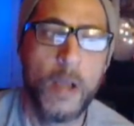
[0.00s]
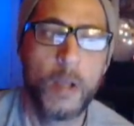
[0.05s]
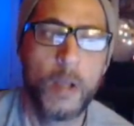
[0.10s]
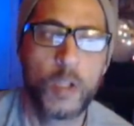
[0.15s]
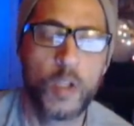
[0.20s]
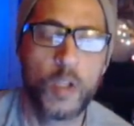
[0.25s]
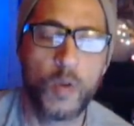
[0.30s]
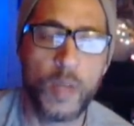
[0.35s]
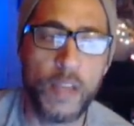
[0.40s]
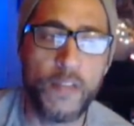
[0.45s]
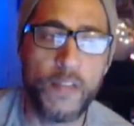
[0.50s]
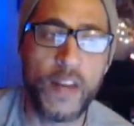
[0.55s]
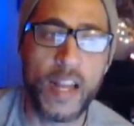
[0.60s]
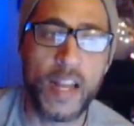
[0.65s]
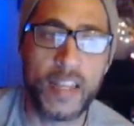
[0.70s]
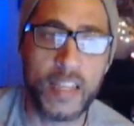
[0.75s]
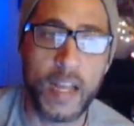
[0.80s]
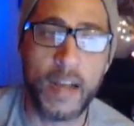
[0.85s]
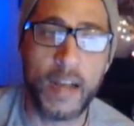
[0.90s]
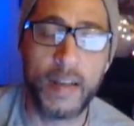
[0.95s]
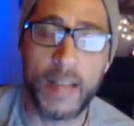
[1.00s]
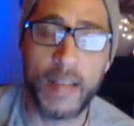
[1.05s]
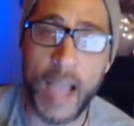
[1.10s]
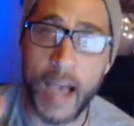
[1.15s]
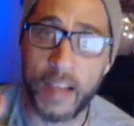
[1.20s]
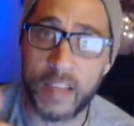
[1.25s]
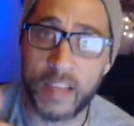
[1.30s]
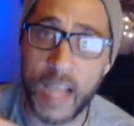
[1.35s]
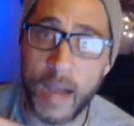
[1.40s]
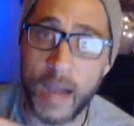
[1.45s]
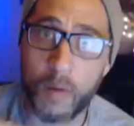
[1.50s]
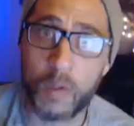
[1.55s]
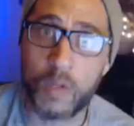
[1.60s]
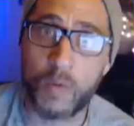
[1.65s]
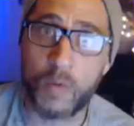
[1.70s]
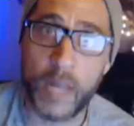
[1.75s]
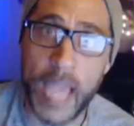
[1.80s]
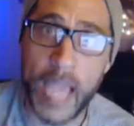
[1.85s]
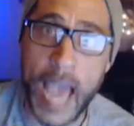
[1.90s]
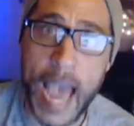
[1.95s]
So even as I as I was
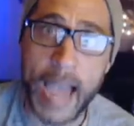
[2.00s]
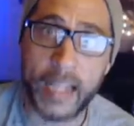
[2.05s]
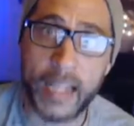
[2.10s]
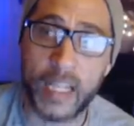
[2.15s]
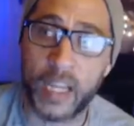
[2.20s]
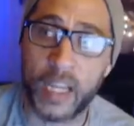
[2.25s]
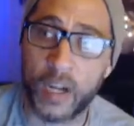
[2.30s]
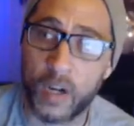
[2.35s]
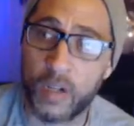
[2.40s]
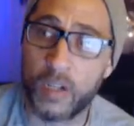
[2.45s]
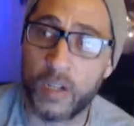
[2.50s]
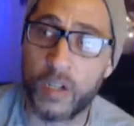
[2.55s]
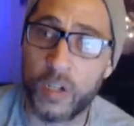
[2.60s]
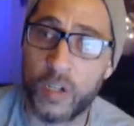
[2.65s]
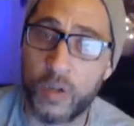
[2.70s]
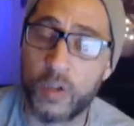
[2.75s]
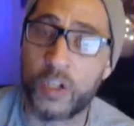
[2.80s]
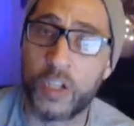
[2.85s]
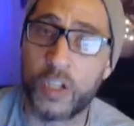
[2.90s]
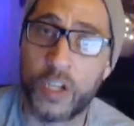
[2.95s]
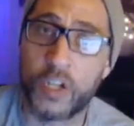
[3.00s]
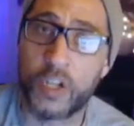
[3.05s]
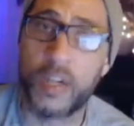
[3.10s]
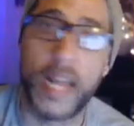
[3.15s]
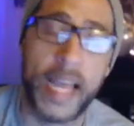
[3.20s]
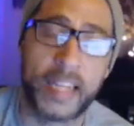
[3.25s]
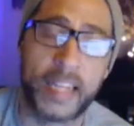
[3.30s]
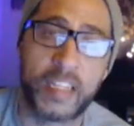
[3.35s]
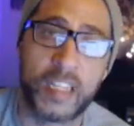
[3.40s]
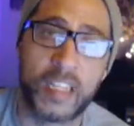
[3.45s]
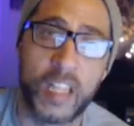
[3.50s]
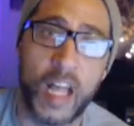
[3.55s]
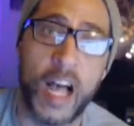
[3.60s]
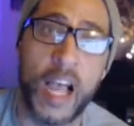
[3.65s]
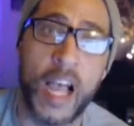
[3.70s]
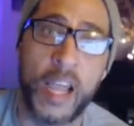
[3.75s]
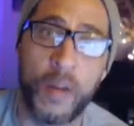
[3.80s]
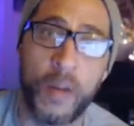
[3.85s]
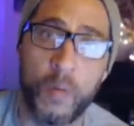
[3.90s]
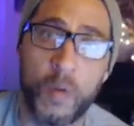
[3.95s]
reacting, usually your next
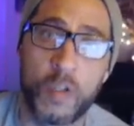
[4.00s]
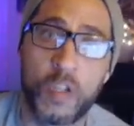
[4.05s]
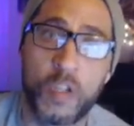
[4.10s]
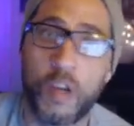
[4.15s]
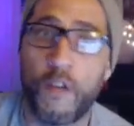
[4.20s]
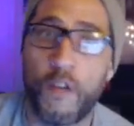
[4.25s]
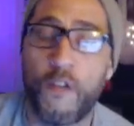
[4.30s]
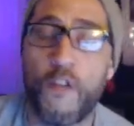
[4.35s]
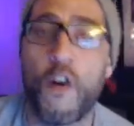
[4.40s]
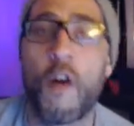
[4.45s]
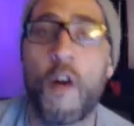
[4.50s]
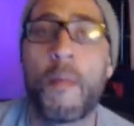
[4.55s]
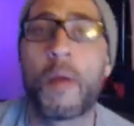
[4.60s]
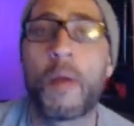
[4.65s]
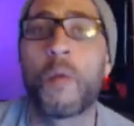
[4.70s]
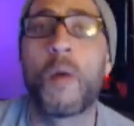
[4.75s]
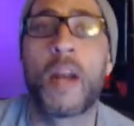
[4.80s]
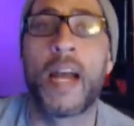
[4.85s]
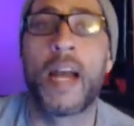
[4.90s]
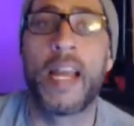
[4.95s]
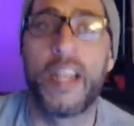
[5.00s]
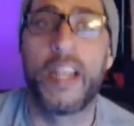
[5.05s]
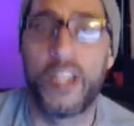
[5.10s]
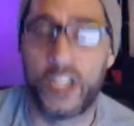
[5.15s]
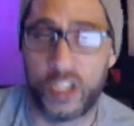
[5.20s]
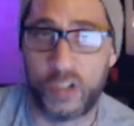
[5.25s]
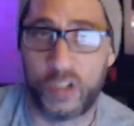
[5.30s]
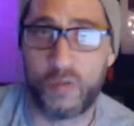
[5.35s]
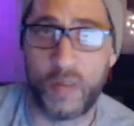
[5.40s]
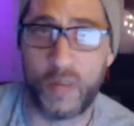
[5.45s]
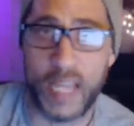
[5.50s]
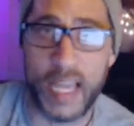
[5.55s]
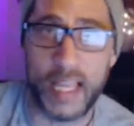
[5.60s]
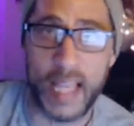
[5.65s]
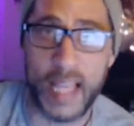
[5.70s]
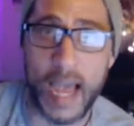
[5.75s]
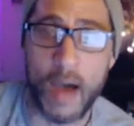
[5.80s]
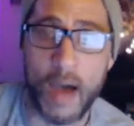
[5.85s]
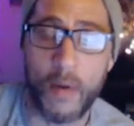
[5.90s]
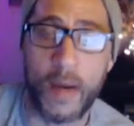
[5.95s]
line was confirming what I had just re-
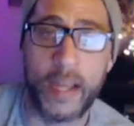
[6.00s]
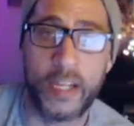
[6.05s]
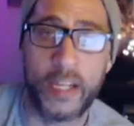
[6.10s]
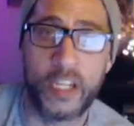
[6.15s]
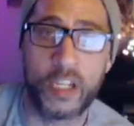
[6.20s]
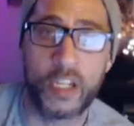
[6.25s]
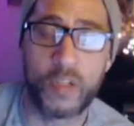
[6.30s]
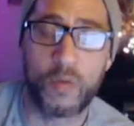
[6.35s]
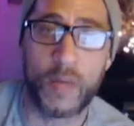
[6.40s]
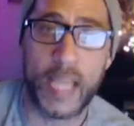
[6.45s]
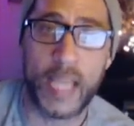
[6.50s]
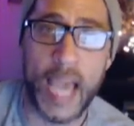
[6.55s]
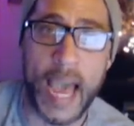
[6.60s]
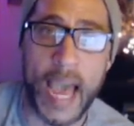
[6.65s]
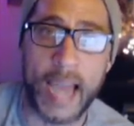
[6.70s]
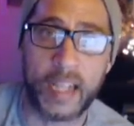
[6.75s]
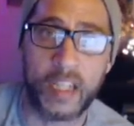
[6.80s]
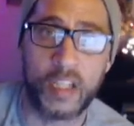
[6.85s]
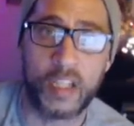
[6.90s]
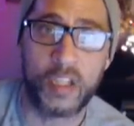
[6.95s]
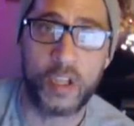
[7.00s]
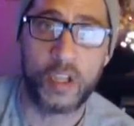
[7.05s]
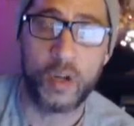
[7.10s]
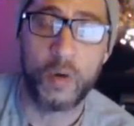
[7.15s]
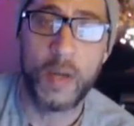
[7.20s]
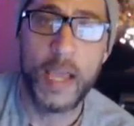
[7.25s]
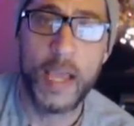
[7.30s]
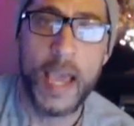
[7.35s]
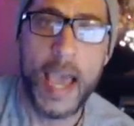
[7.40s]
how I had just reacted to.